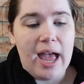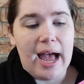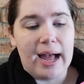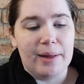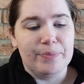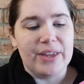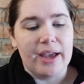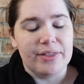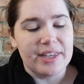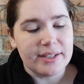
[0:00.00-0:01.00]
Um,
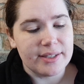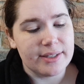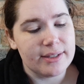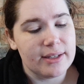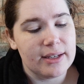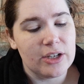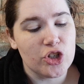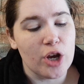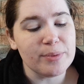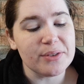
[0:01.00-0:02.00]
now this, in
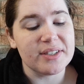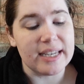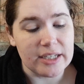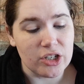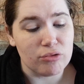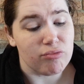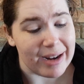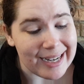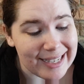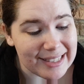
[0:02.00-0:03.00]
terms of scent
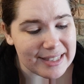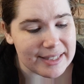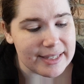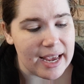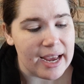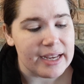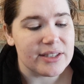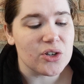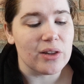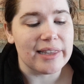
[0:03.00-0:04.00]
ingredients,
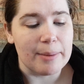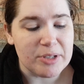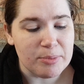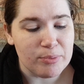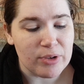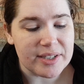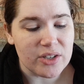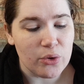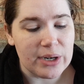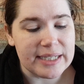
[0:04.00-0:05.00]
it's got labdanum
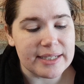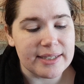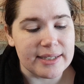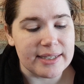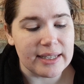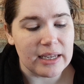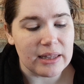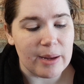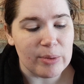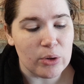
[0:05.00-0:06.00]
resinoid, Sicilian
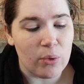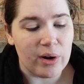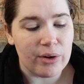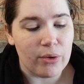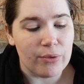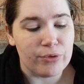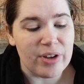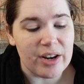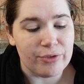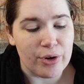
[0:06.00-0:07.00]
lemon oil,
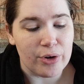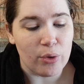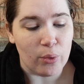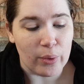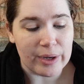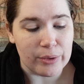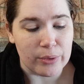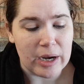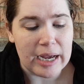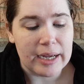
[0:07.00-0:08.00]
vetiver
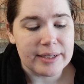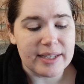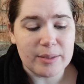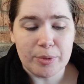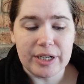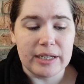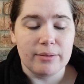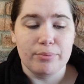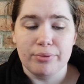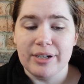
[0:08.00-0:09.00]
oil. So that's pretty,
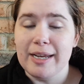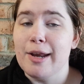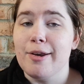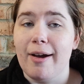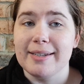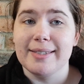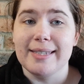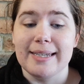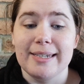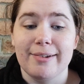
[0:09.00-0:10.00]
pretty nice
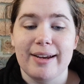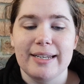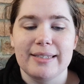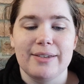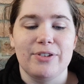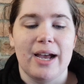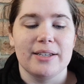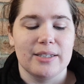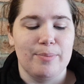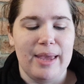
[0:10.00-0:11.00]
scent ingredients if you
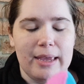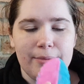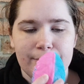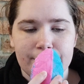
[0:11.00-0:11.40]
ask me.